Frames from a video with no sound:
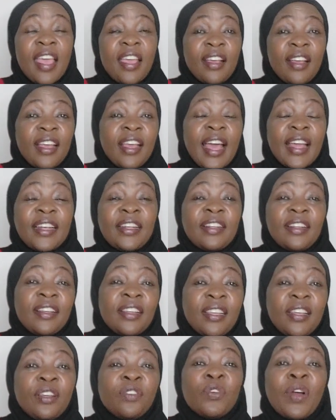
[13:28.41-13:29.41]
He
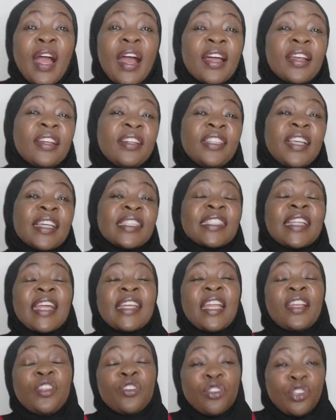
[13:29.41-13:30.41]
had just
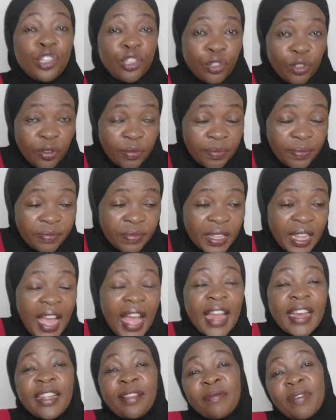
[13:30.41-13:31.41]
started YouTube,
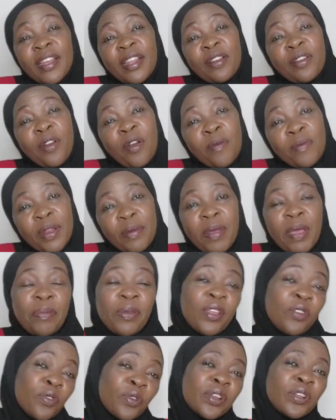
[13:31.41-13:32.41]
and he made a comment,
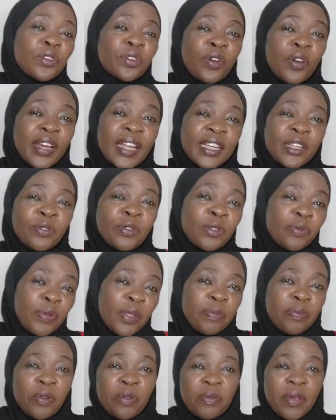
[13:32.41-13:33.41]
maybe looking to connect with
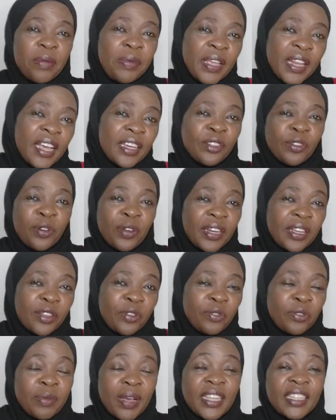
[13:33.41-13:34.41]
people, maybe he liked to connect
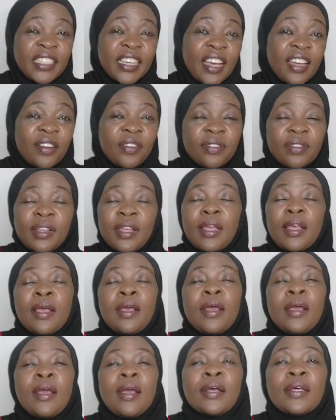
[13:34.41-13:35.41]
with my channel.
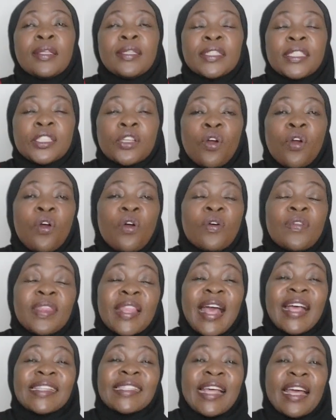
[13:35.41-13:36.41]
So
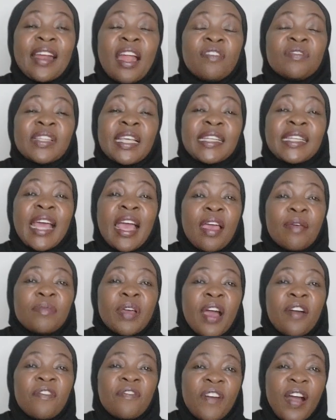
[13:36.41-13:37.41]
that's around the time
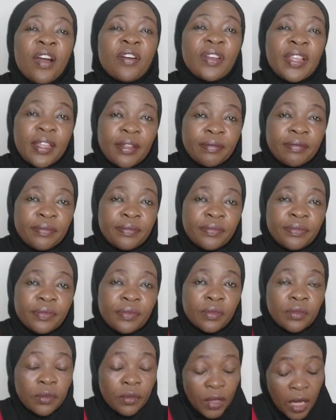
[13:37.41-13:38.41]
I found him.
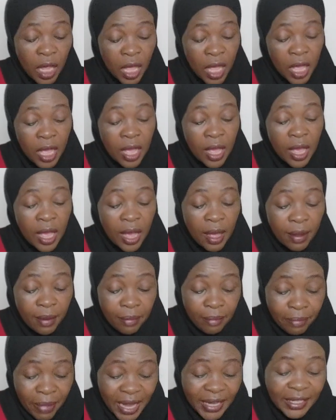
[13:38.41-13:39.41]

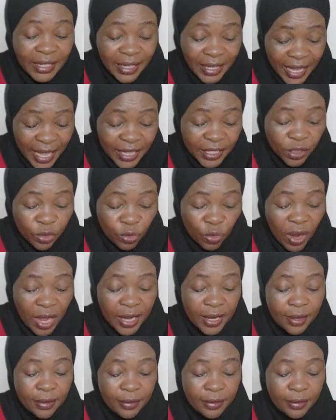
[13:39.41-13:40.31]
But guess what?